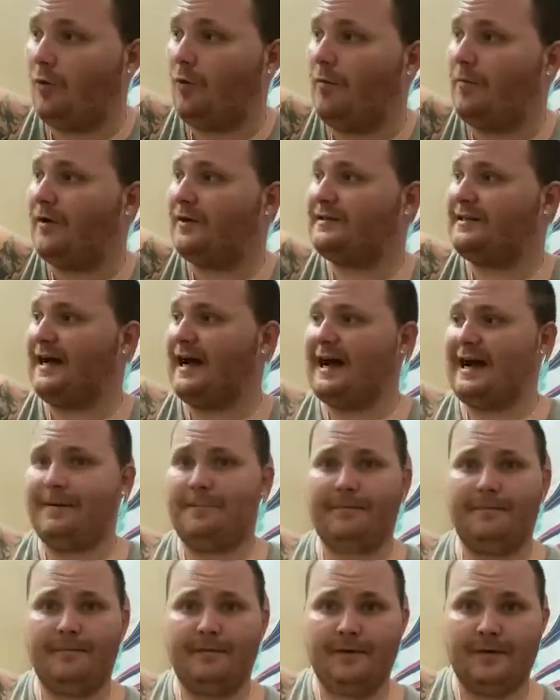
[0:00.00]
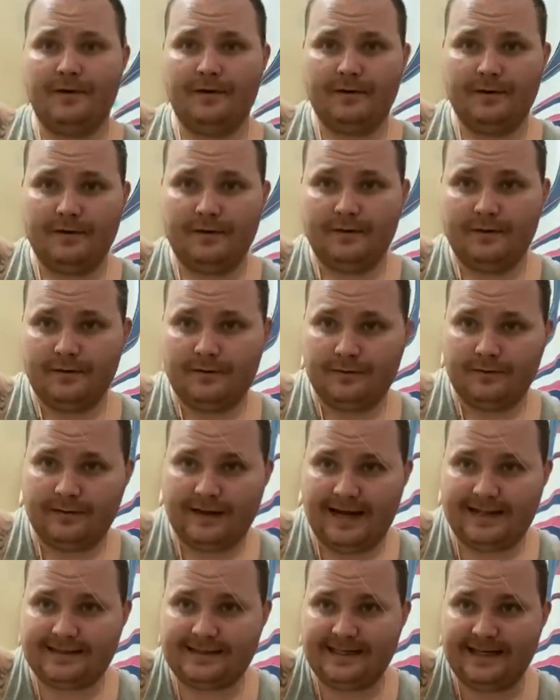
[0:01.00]
one more time.
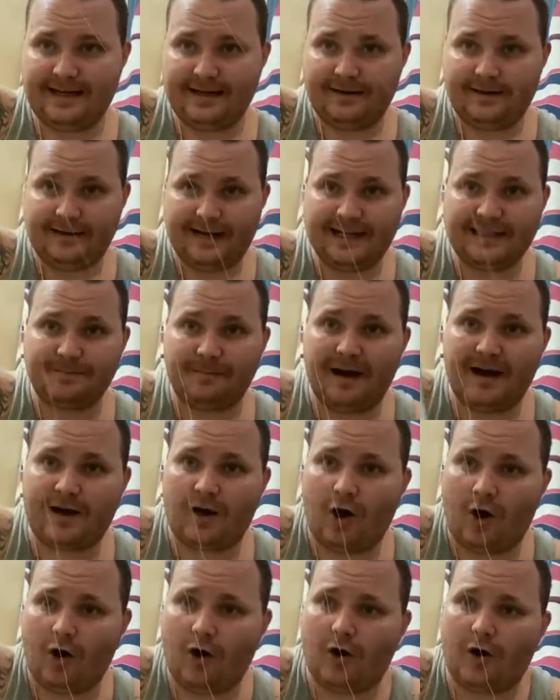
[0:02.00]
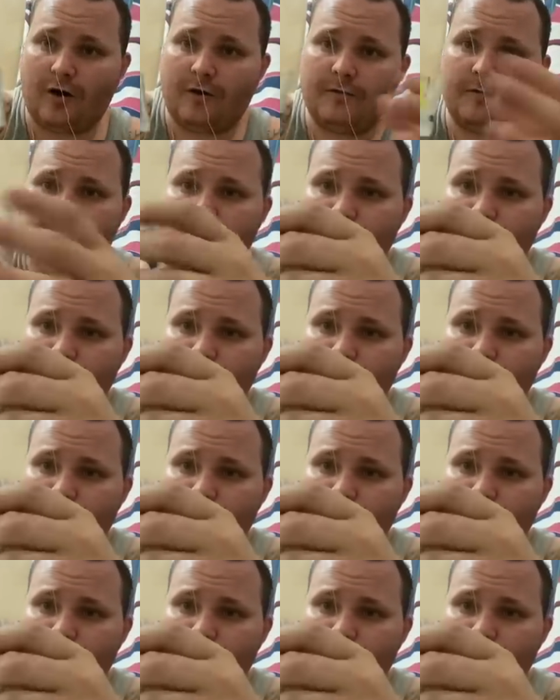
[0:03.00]
That's it. That's my car.